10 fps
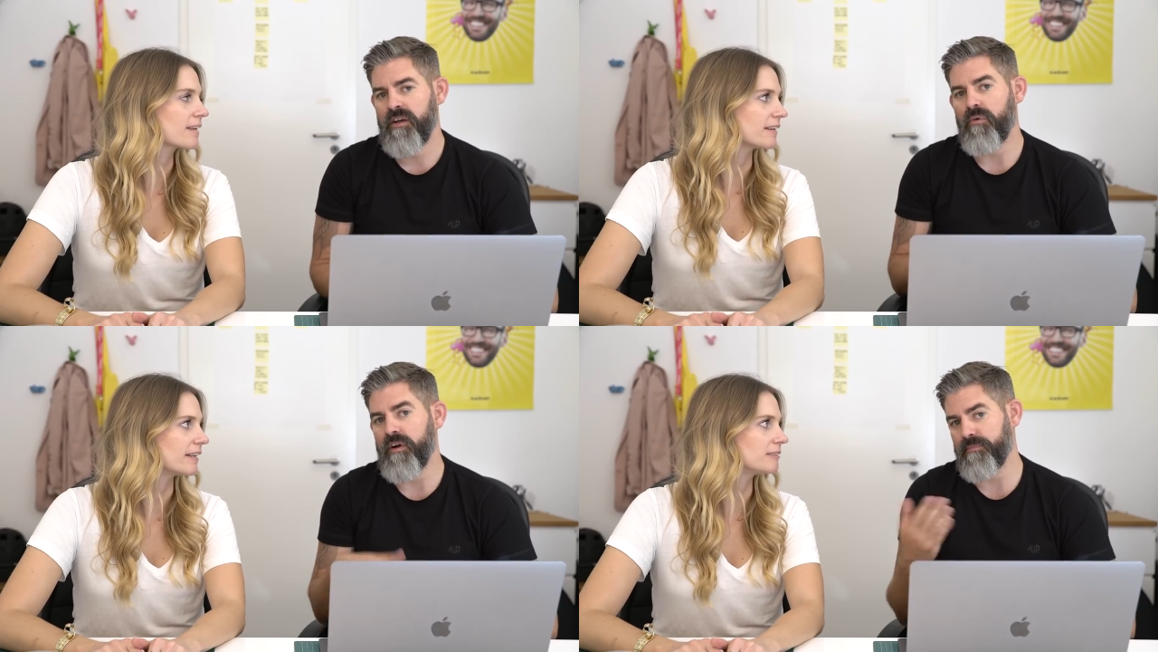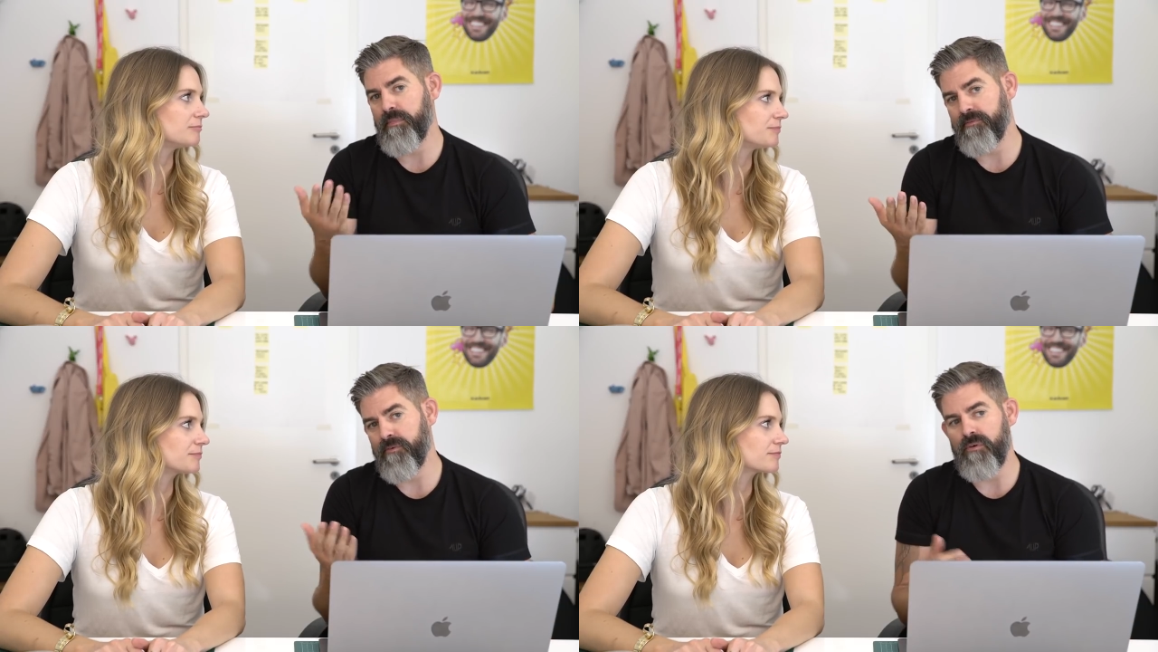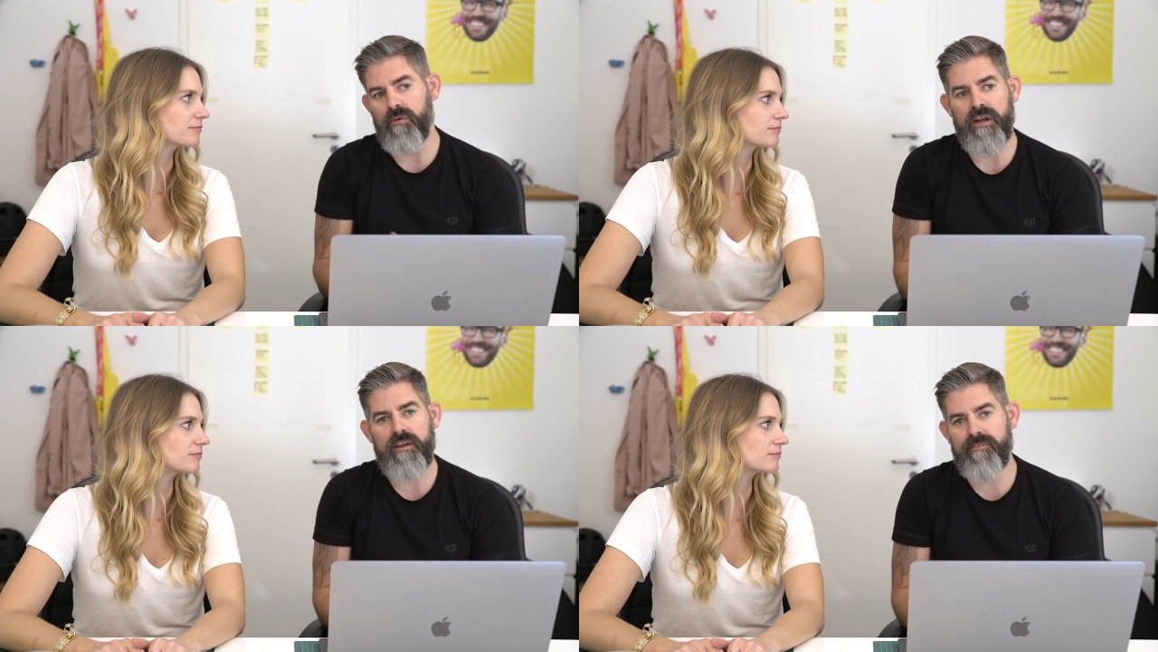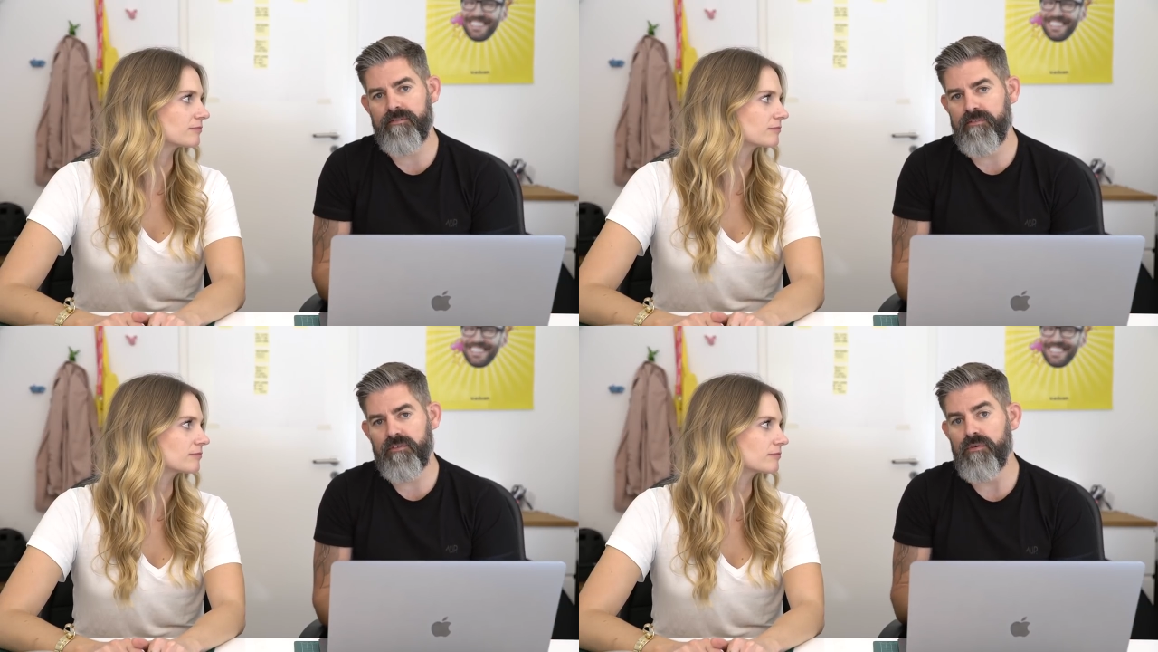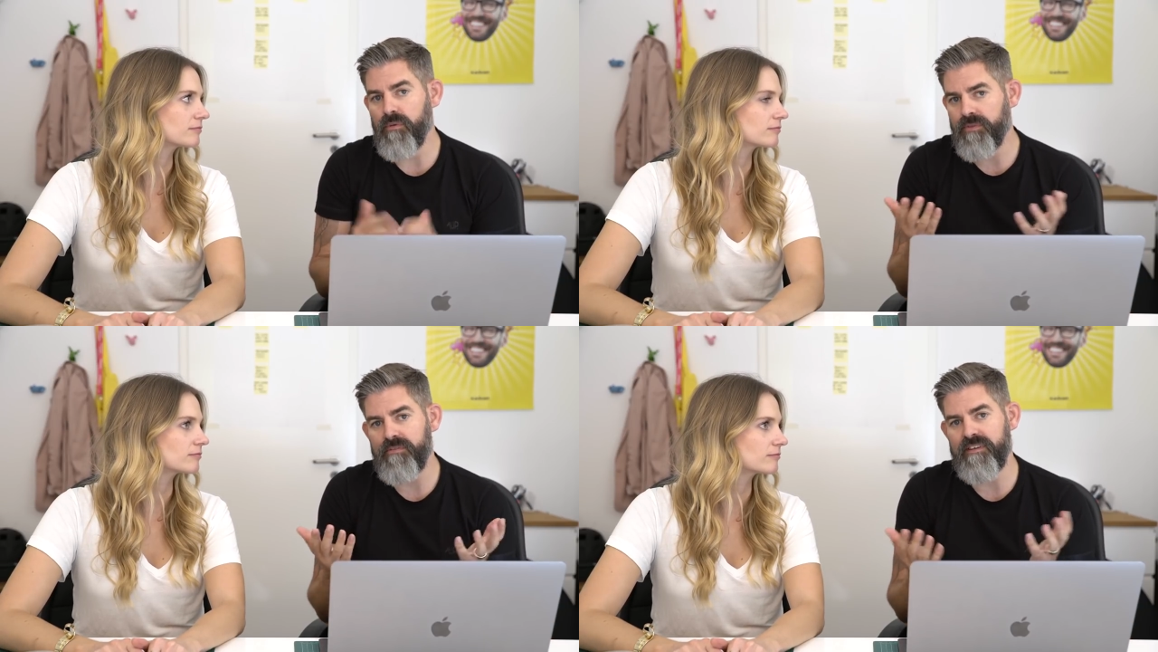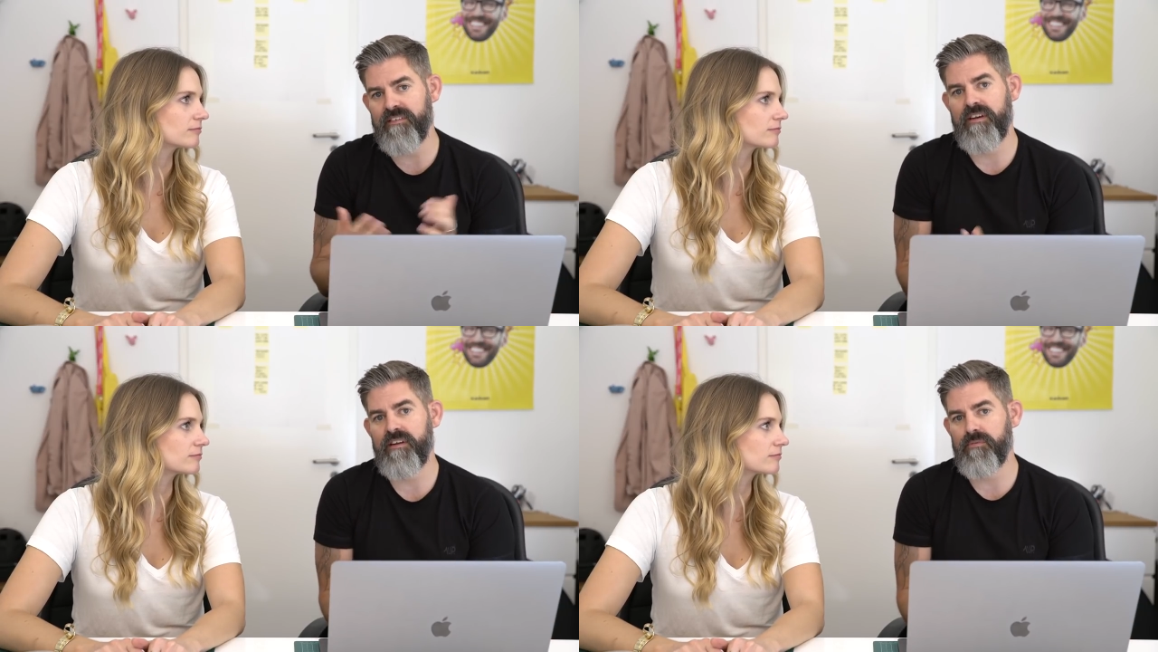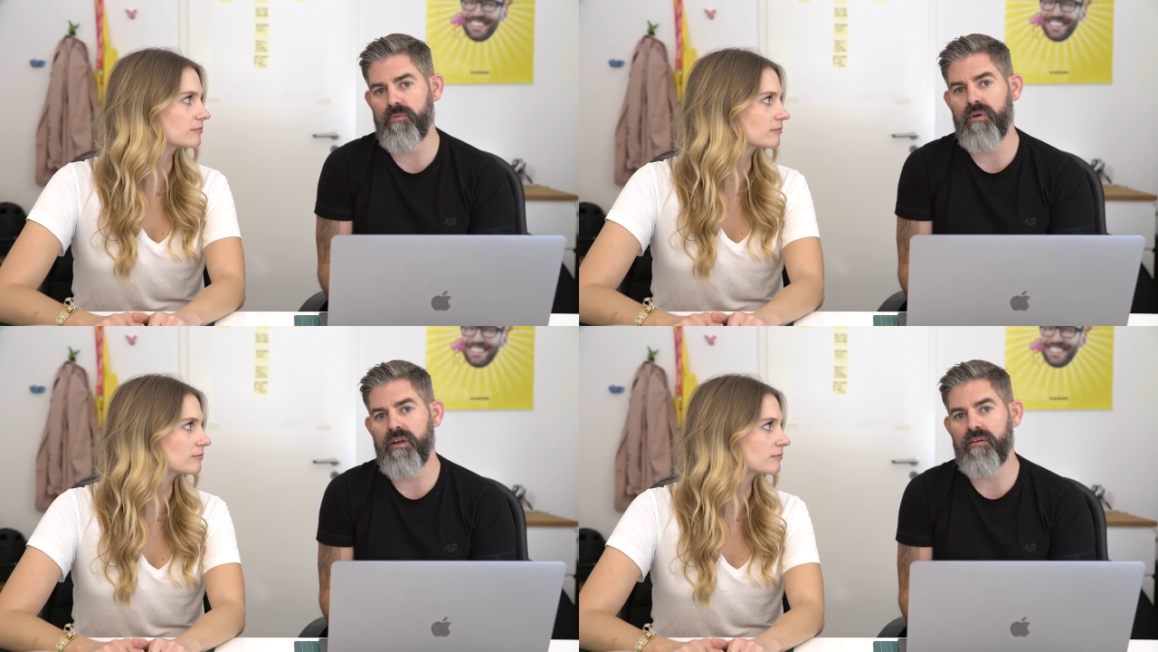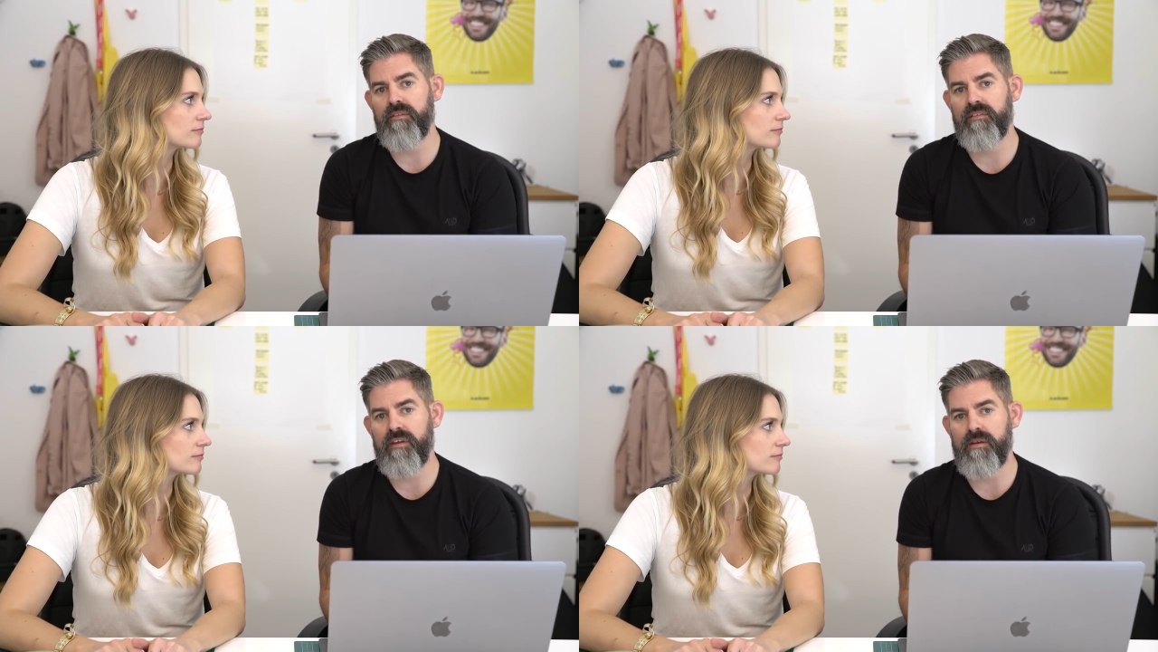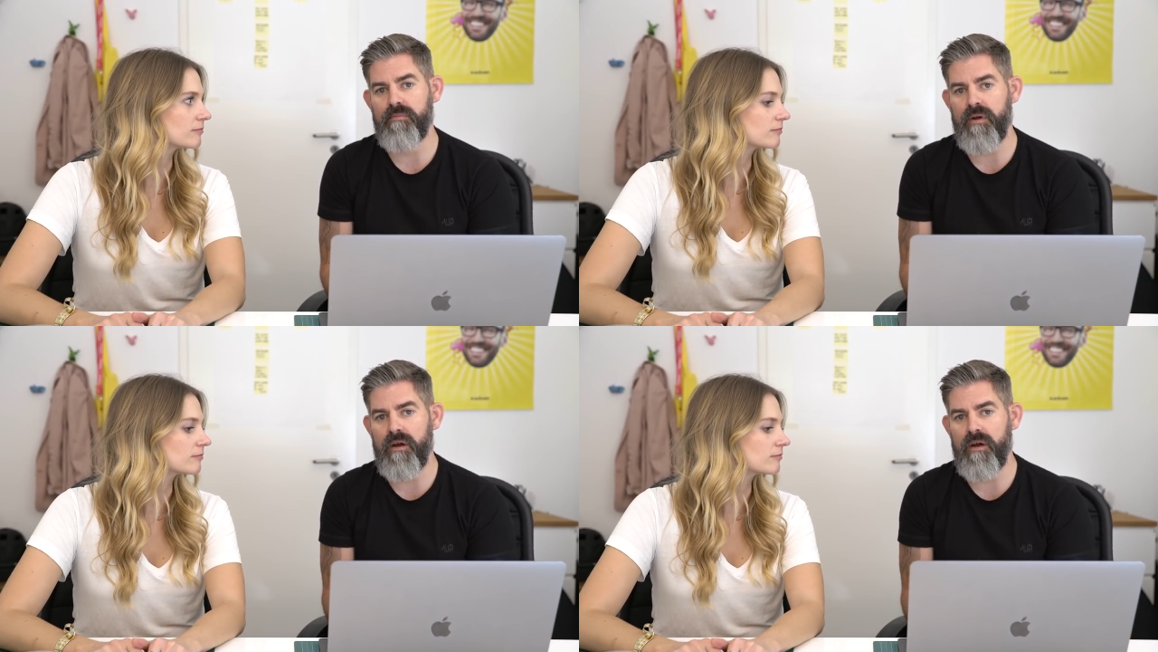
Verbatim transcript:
Speaker 1: Whereas before, if two or three designers were working on the same